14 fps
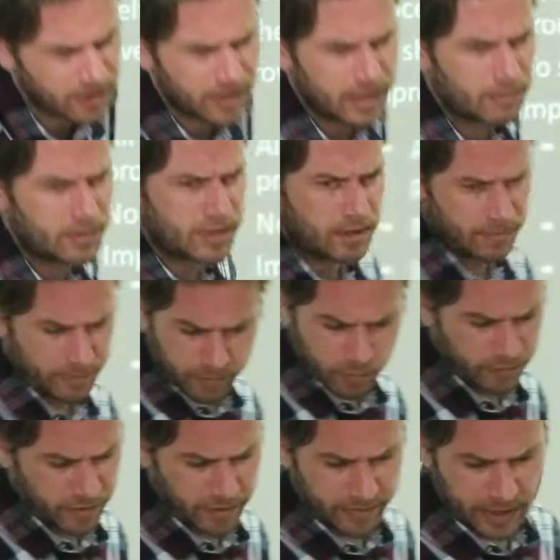I think that was done in 4
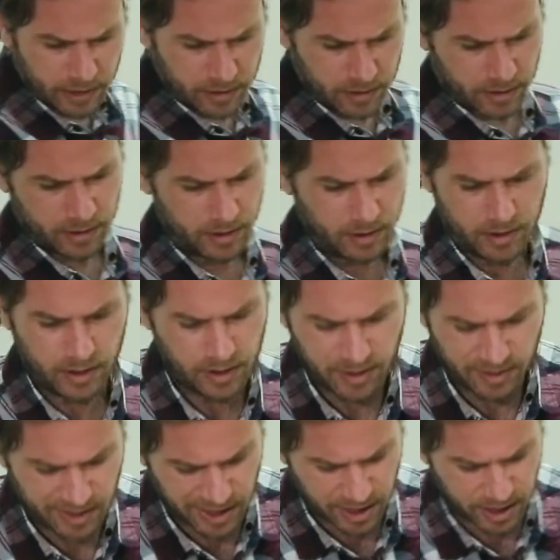or 5 hours.
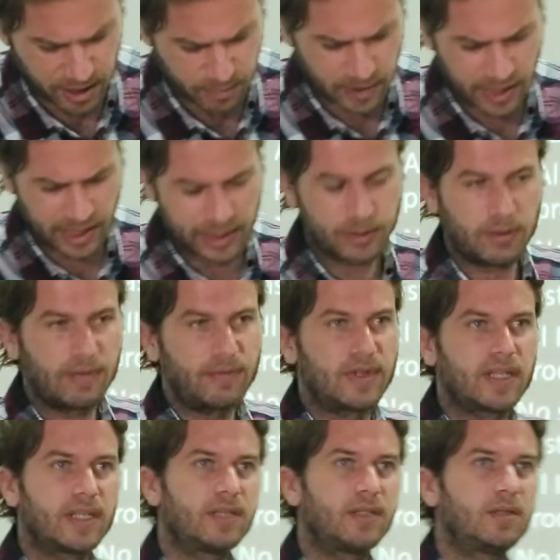And they do
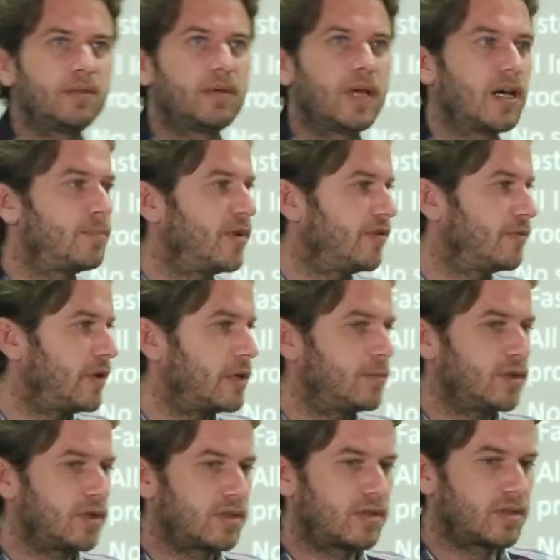everything. They do perfect bound
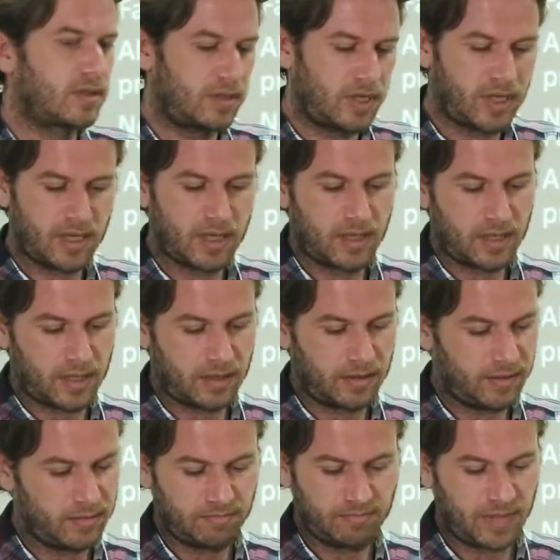books,
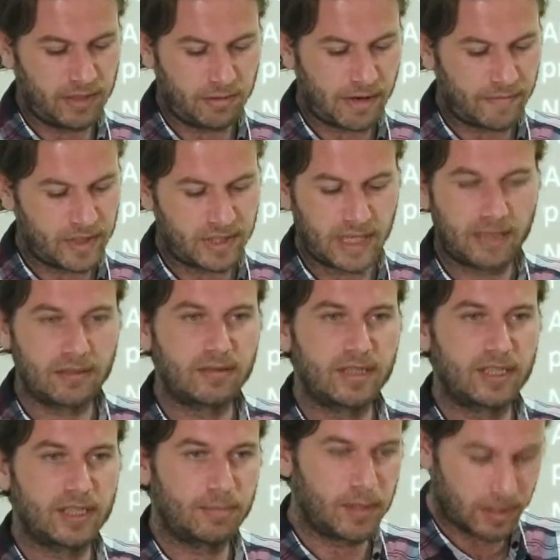your average saddle
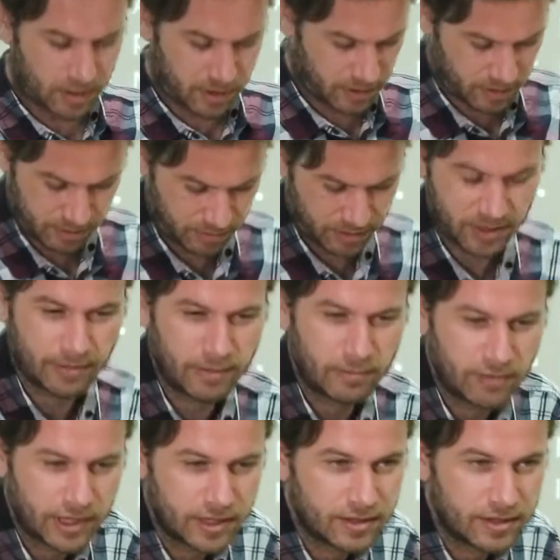stitch books. There's
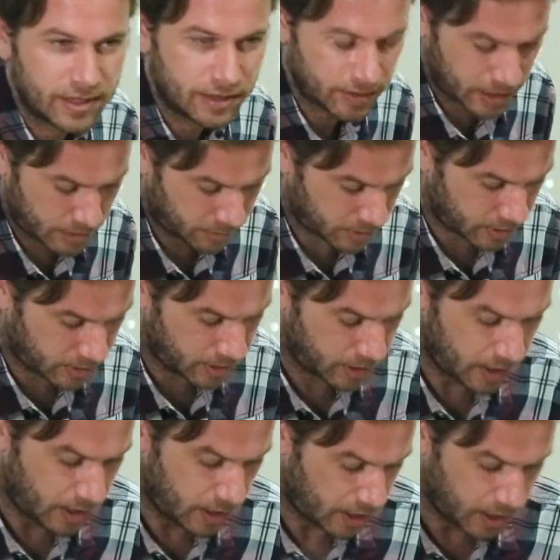nothing really to see on that one.
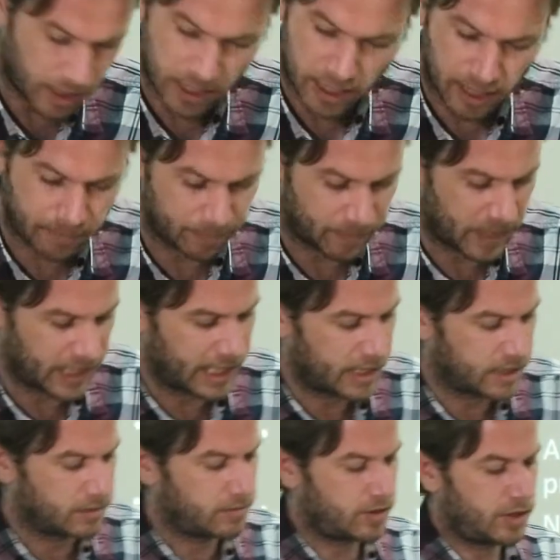
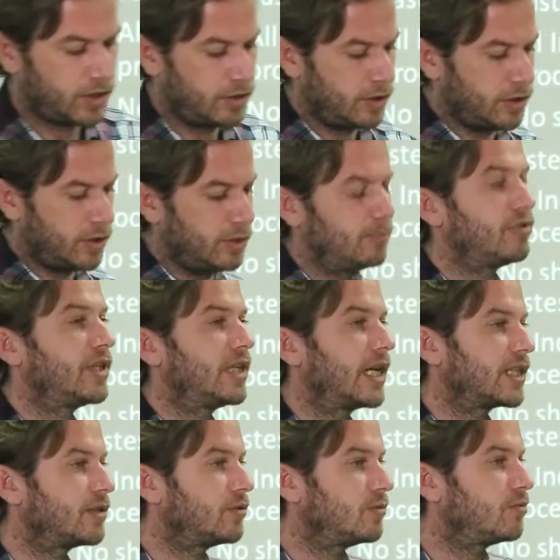Again, so you can print
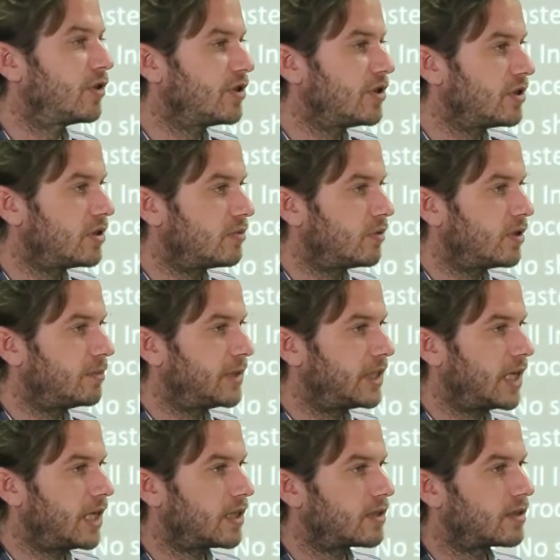actual brochures with the
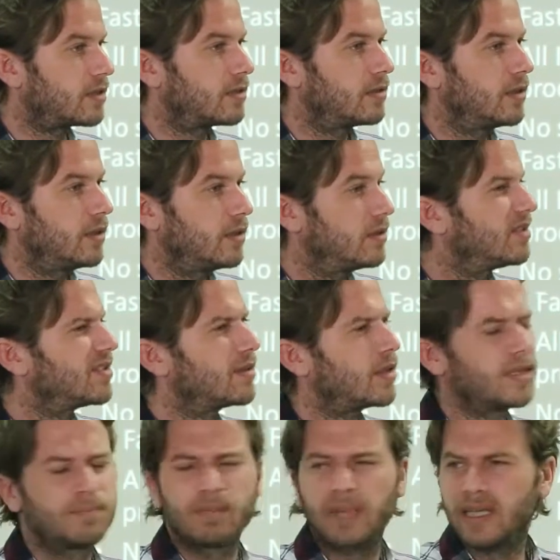metallics.
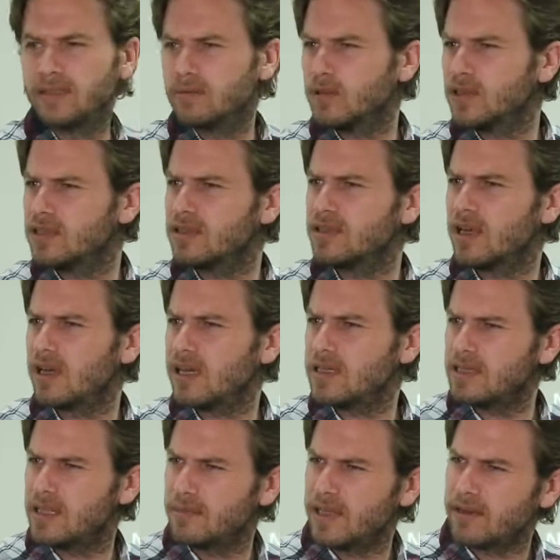What's the
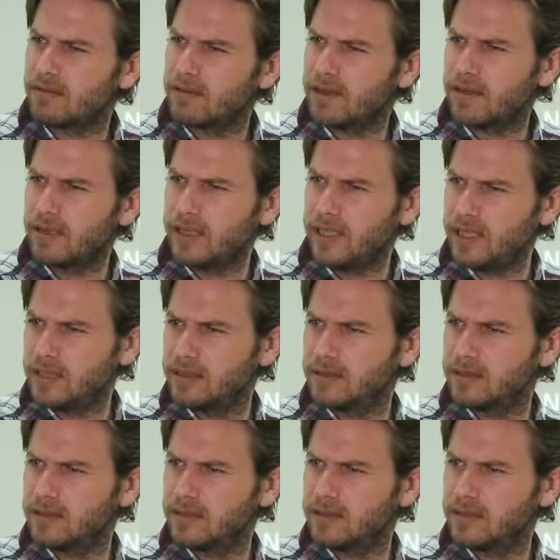size limit? 330?